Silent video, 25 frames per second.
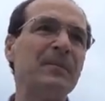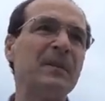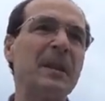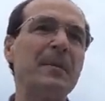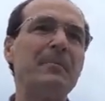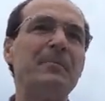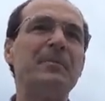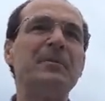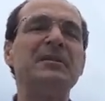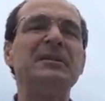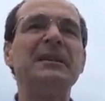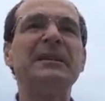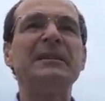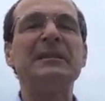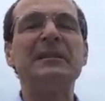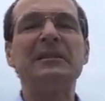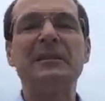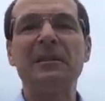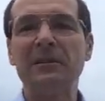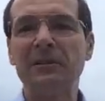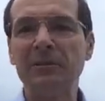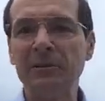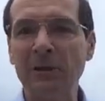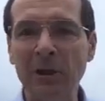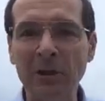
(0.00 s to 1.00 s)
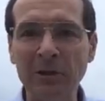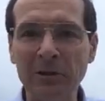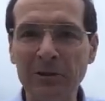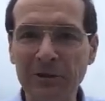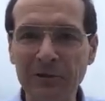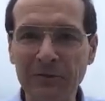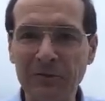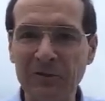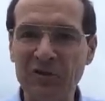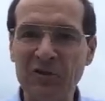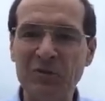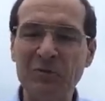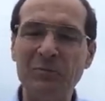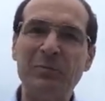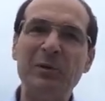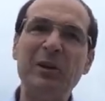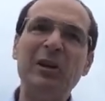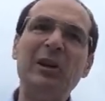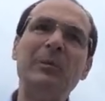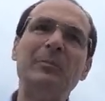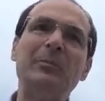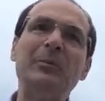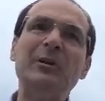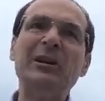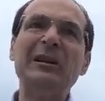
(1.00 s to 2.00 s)
They predicted the growth of
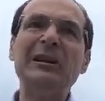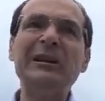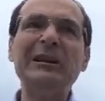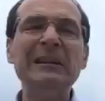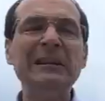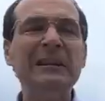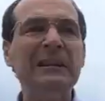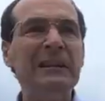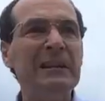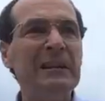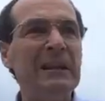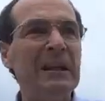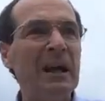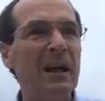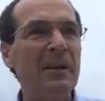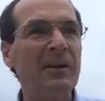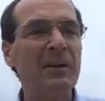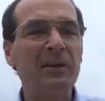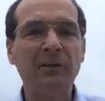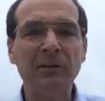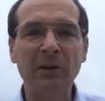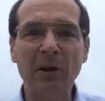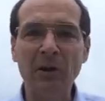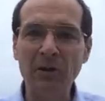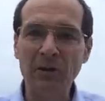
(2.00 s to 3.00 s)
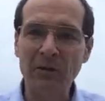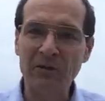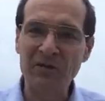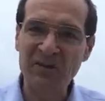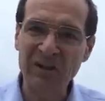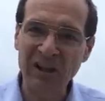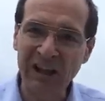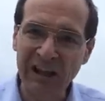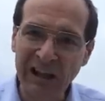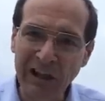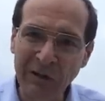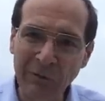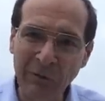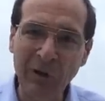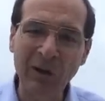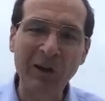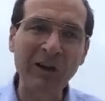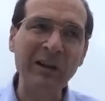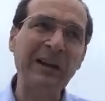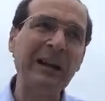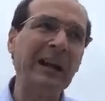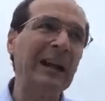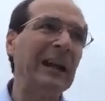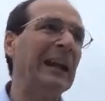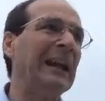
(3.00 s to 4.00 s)
suburbia and the growth of
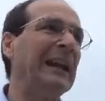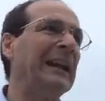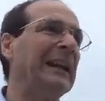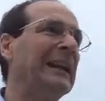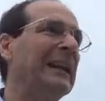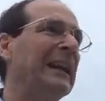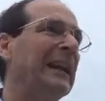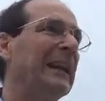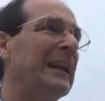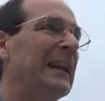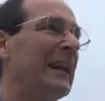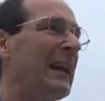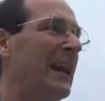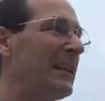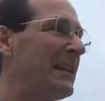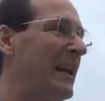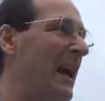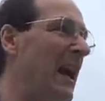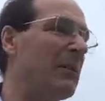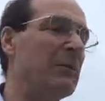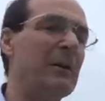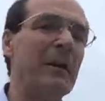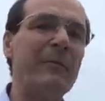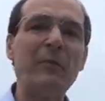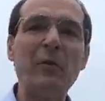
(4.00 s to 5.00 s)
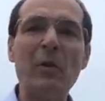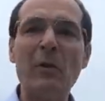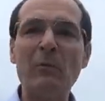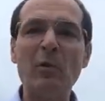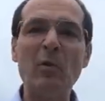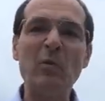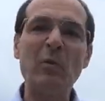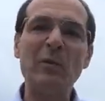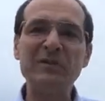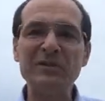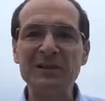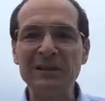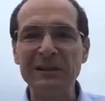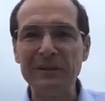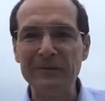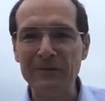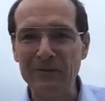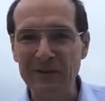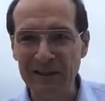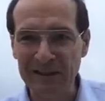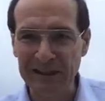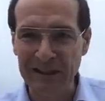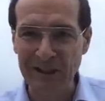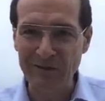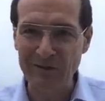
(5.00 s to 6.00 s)
teleworking and how everyone will want to live
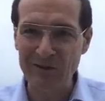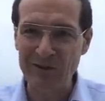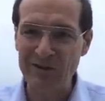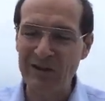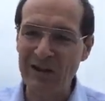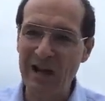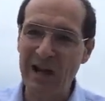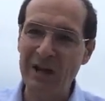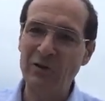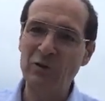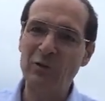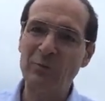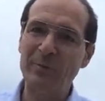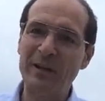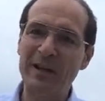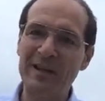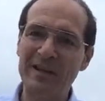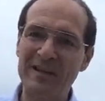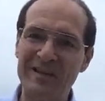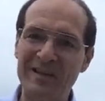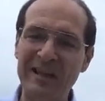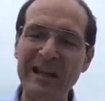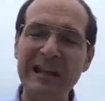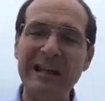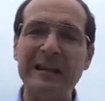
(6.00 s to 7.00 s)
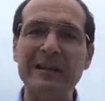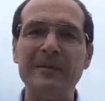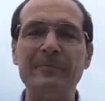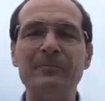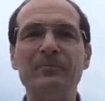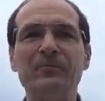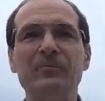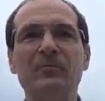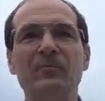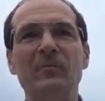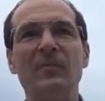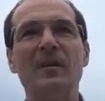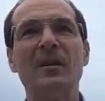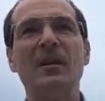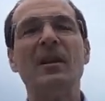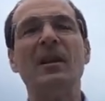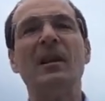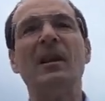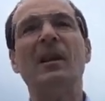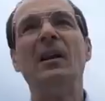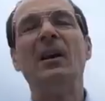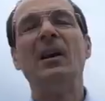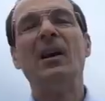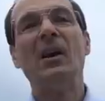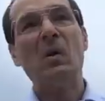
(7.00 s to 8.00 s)
in the countryside or by the sea.
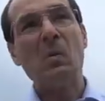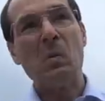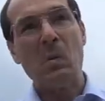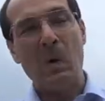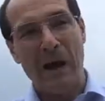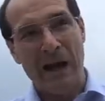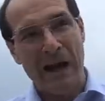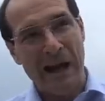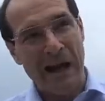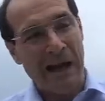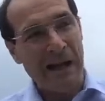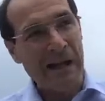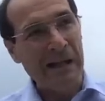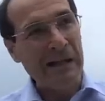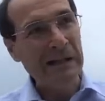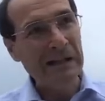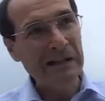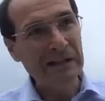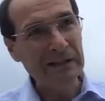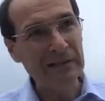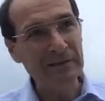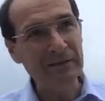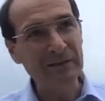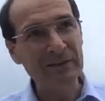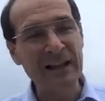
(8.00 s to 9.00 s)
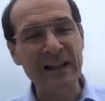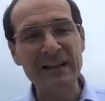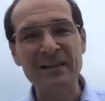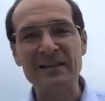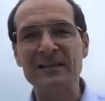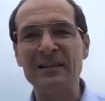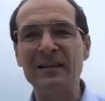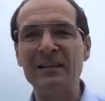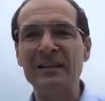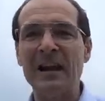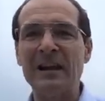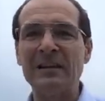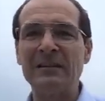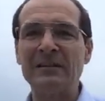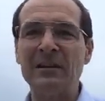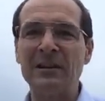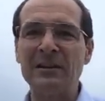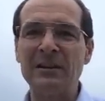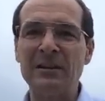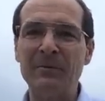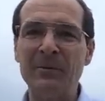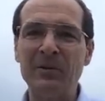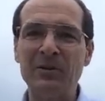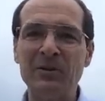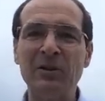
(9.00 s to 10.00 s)
Well, that's turned out
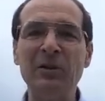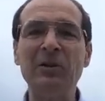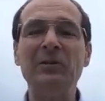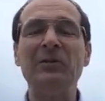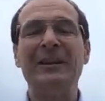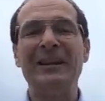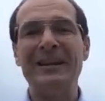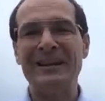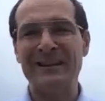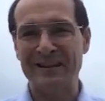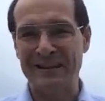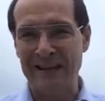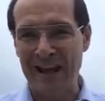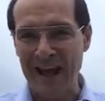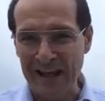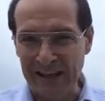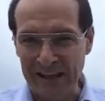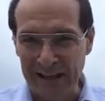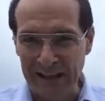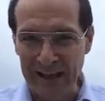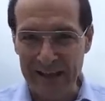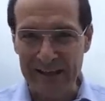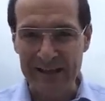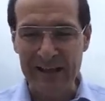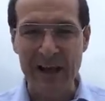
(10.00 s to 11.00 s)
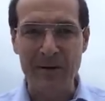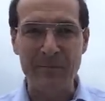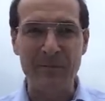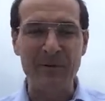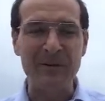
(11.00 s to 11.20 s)
not to be true, exactly as I